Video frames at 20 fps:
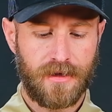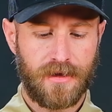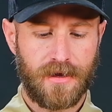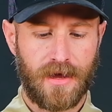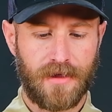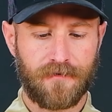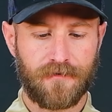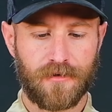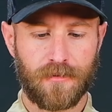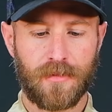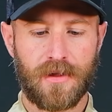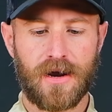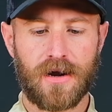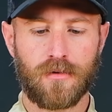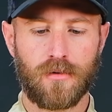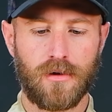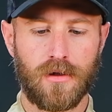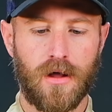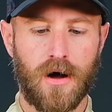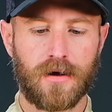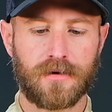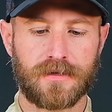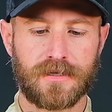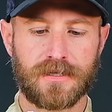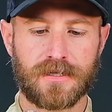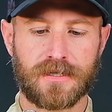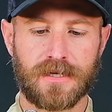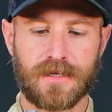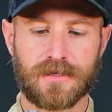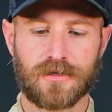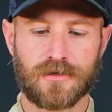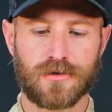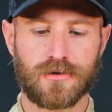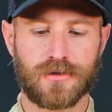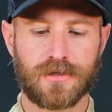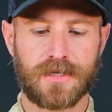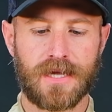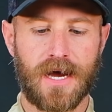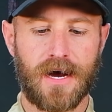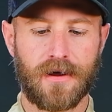and from there we'll lock these set
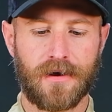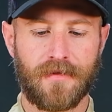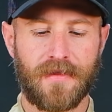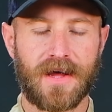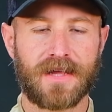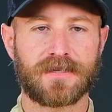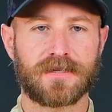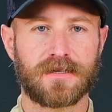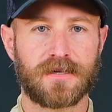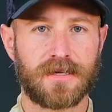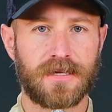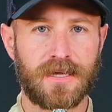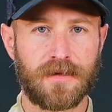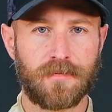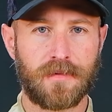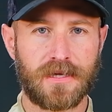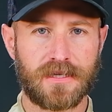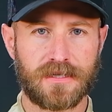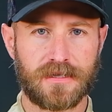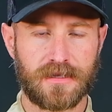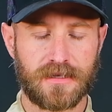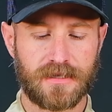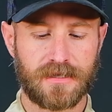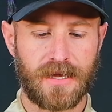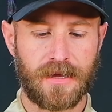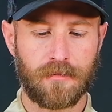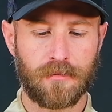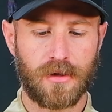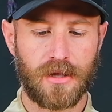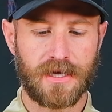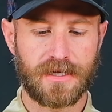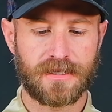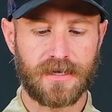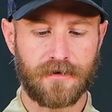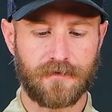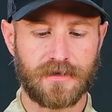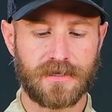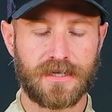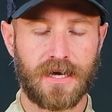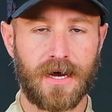screws down, and that's going to keep this in the same place
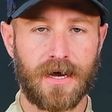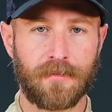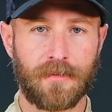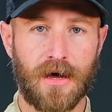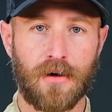every time.